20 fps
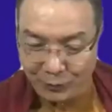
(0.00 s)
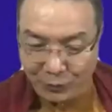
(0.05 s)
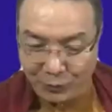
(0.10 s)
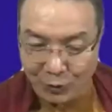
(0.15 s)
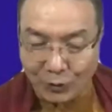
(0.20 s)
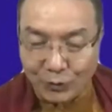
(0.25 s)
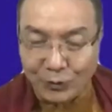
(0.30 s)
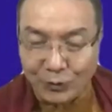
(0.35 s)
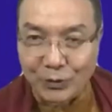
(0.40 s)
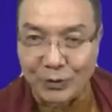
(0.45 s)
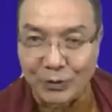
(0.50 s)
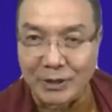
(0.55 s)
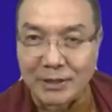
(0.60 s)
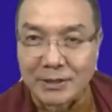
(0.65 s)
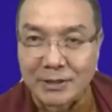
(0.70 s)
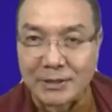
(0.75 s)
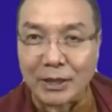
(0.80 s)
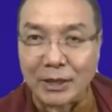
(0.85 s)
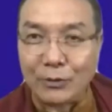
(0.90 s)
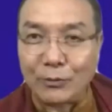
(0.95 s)
we go through
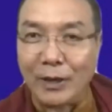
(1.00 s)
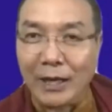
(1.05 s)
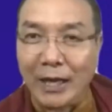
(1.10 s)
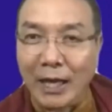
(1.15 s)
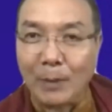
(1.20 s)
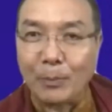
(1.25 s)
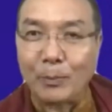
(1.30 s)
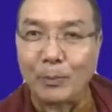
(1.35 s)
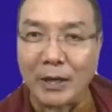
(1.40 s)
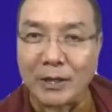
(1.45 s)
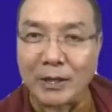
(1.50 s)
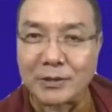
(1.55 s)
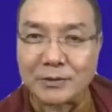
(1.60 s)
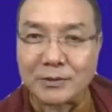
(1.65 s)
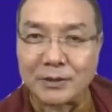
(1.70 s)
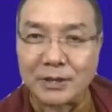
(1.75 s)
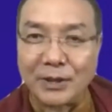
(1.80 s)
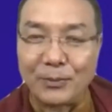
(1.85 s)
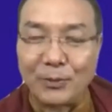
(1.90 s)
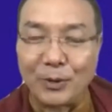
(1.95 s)
this, that will help
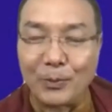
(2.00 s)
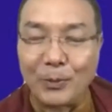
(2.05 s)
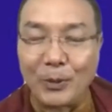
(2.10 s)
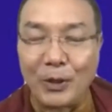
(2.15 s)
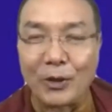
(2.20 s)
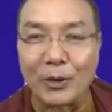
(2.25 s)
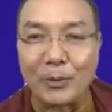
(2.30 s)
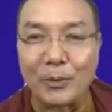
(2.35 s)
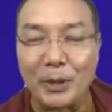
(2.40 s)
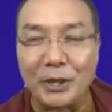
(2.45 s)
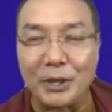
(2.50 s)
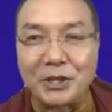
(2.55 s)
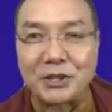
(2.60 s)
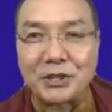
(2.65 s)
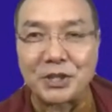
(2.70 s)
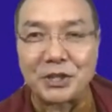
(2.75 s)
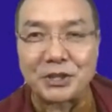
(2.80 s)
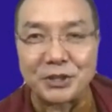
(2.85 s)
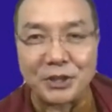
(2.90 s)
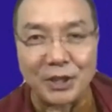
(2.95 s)
us develop our
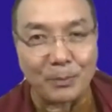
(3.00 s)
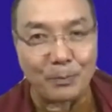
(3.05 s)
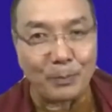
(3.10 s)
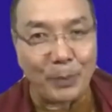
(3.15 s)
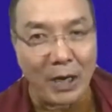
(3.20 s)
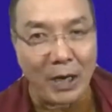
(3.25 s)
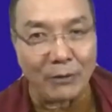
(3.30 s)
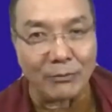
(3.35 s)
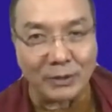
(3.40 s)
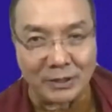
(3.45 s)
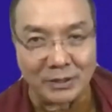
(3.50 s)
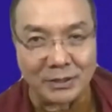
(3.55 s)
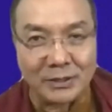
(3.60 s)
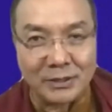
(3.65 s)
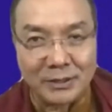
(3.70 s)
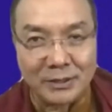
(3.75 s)
meditational power,